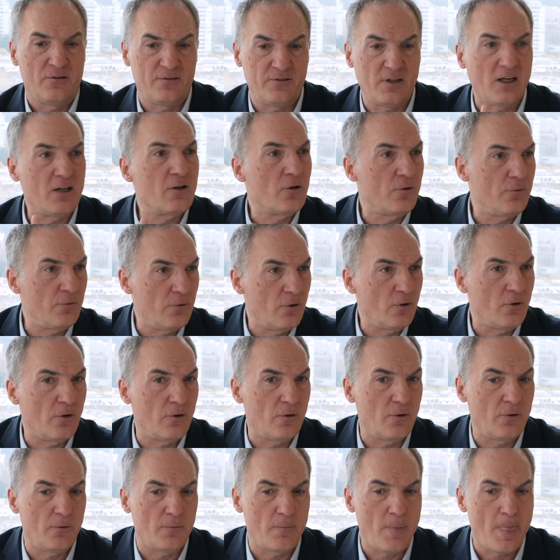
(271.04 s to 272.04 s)
Second
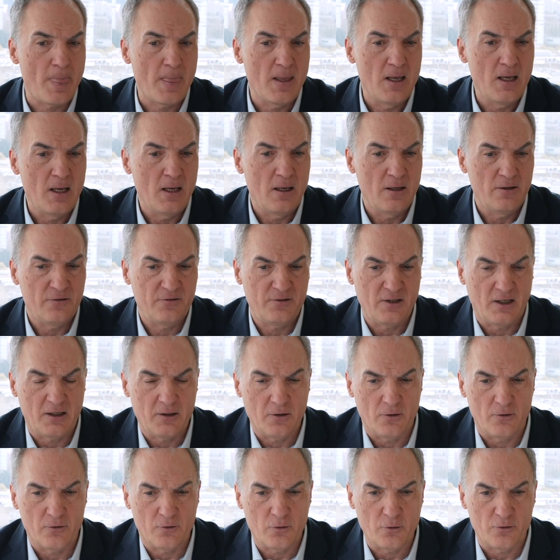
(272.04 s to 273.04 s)

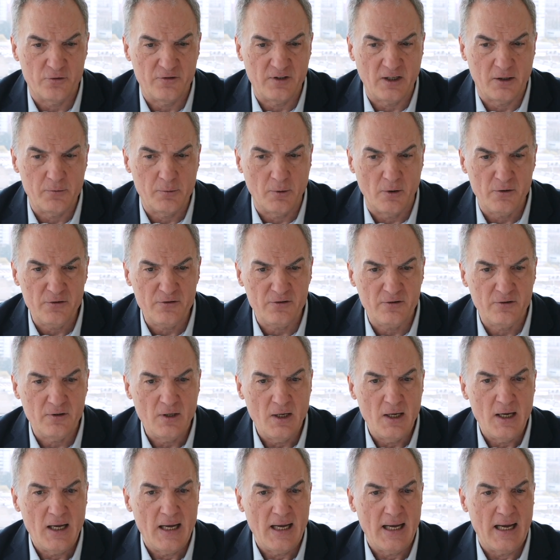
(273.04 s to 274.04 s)
consequence.
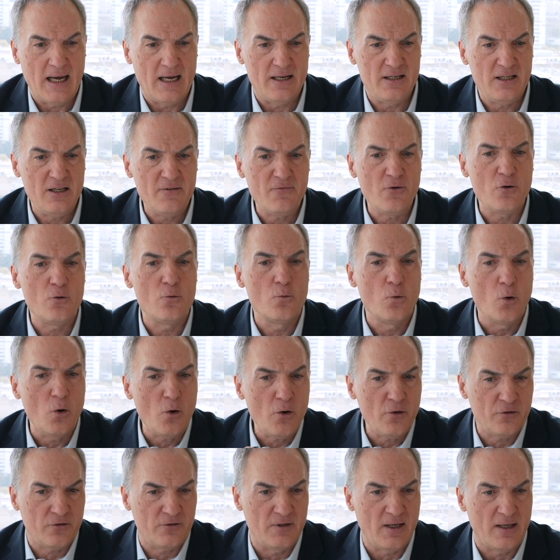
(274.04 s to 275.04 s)
And even
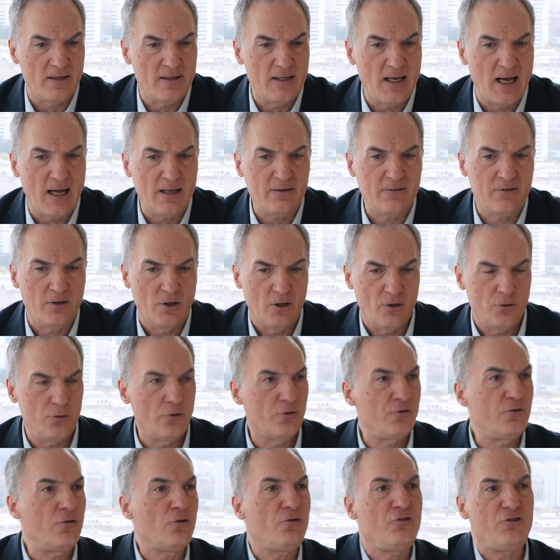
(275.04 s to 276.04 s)
worse than that,
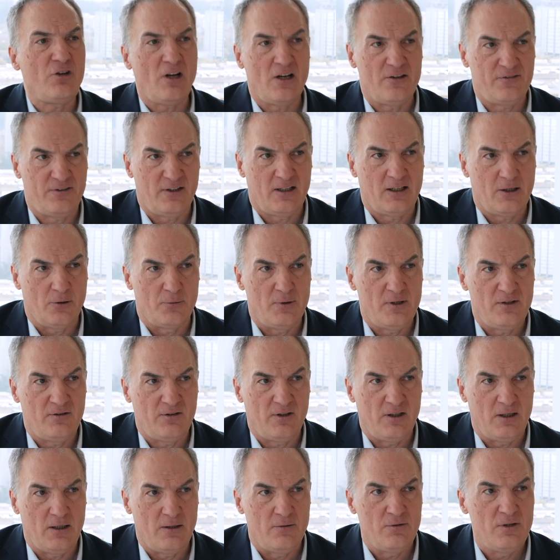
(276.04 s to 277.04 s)
the Social
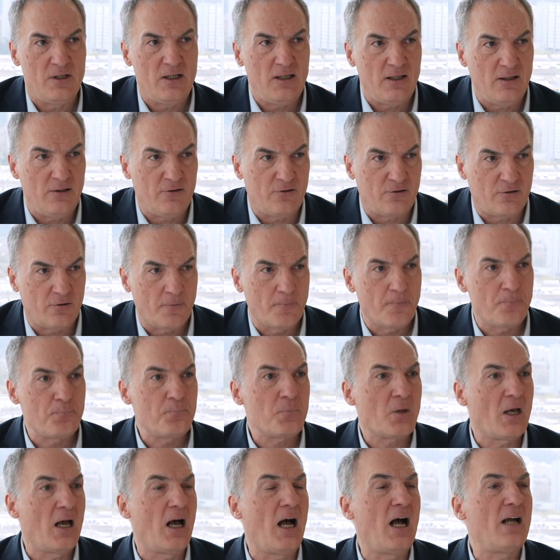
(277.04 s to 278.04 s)
Security needs
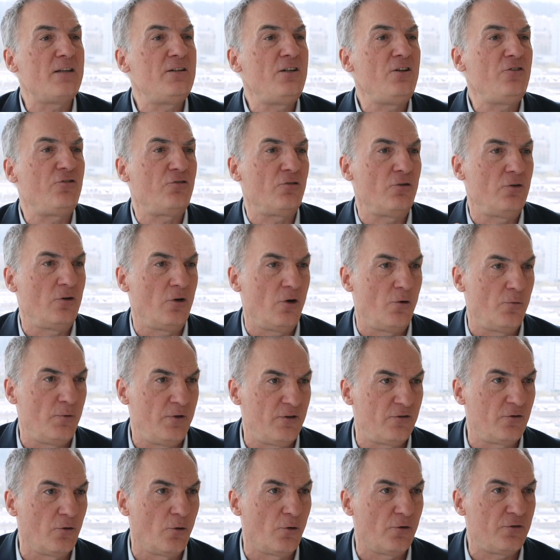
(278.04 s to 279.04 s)
additional
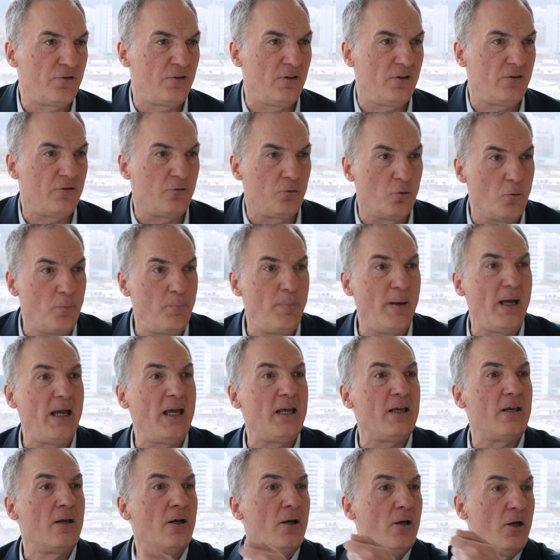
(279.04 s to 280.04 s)
resources to
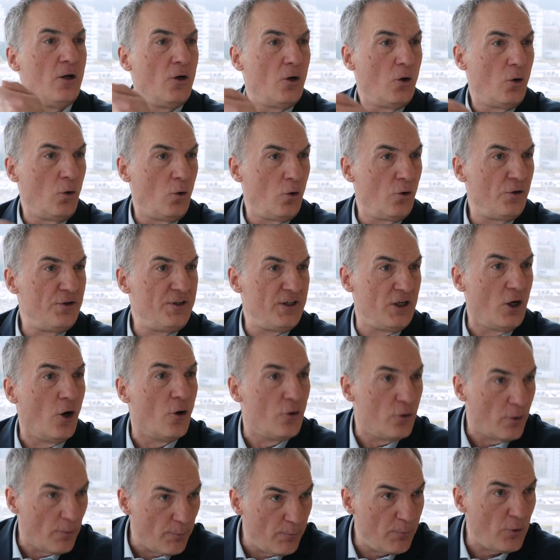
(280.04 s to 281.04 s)
pay all the
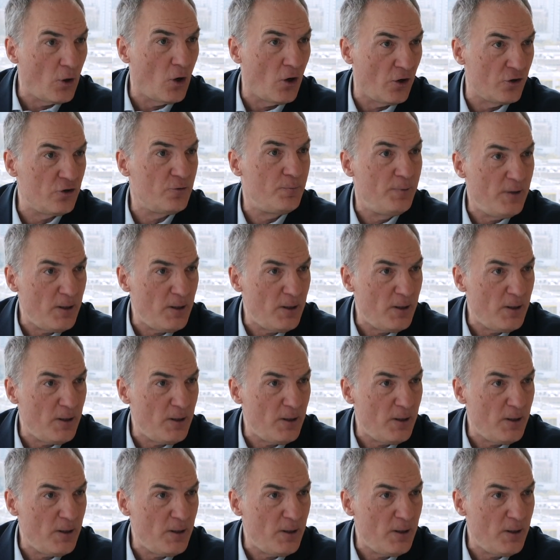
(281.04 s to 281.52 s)
unemployed